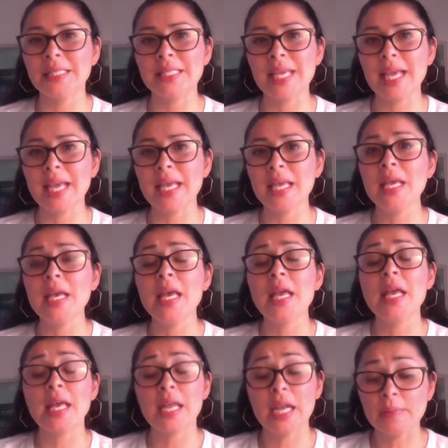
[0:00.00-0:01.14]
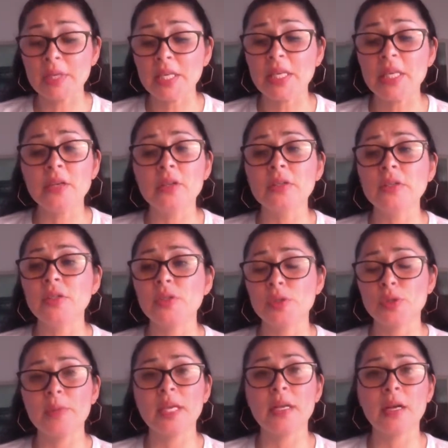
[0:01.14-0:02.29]
the day, and I'm here
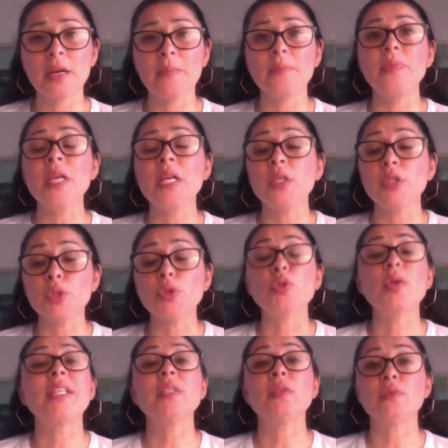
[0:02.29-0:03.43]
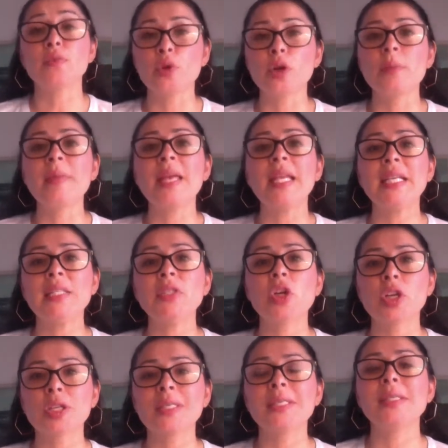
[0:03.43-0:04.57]
to transform any
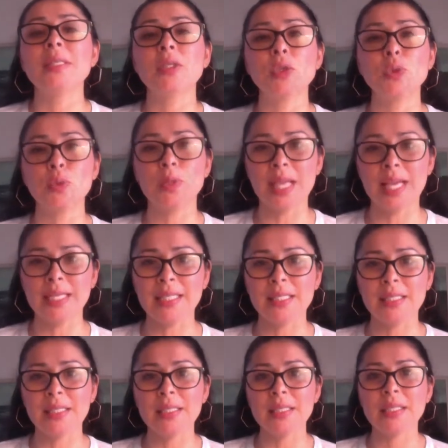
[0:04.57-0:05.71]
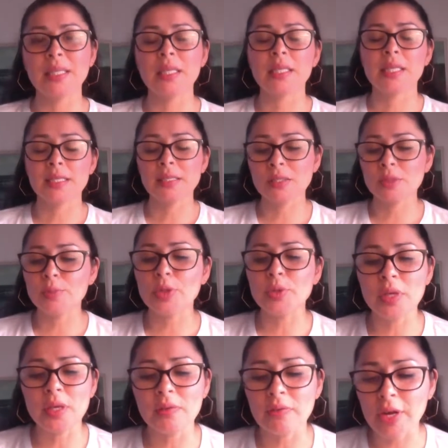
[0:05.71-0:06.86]
darkness into light. And that's the
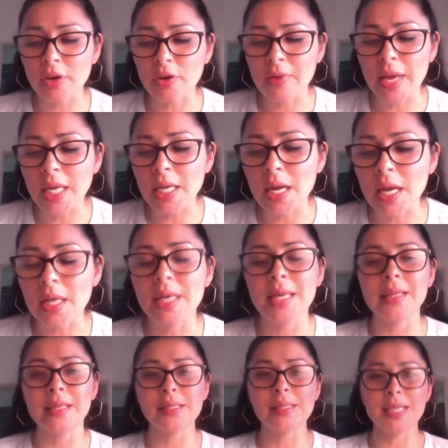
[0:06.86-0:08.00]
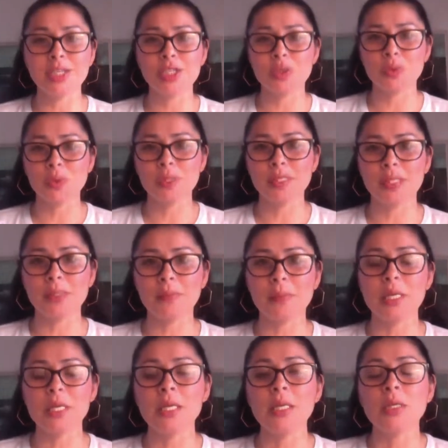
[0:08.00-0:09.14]
beauty of Ayurveda and this ancient wisdom.
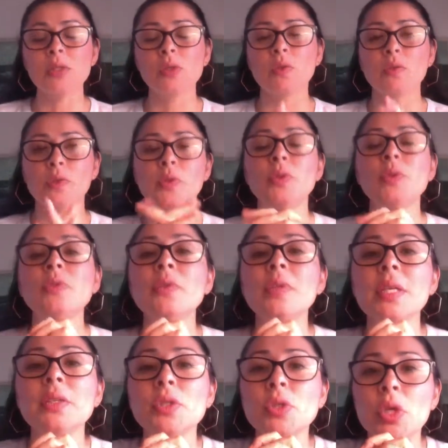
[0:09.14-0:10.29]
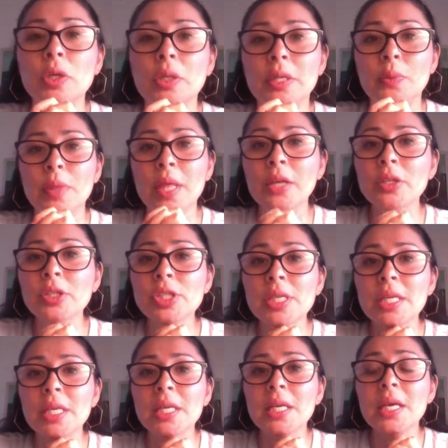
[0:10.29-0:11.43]
So, for those of you that are struggling with
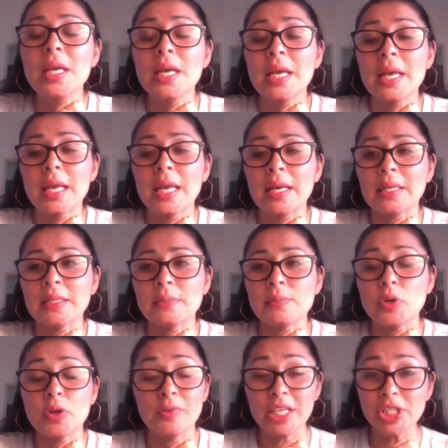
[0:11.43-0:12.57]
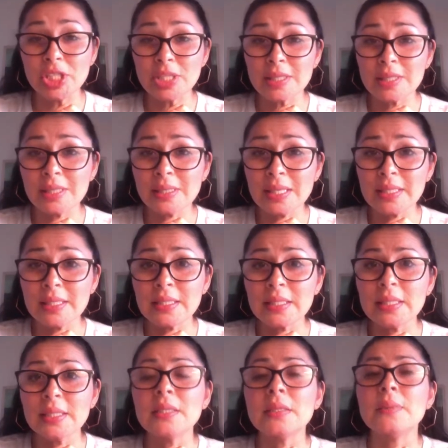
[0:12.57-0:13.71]
energy and motivation this
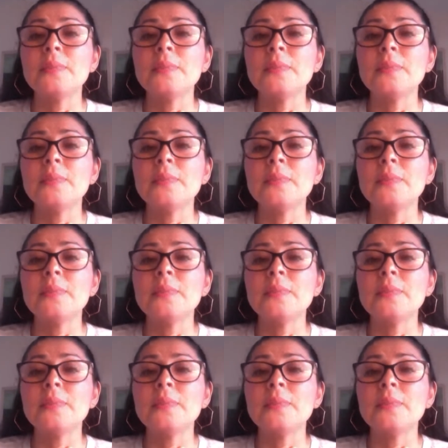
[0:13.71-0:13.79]
season,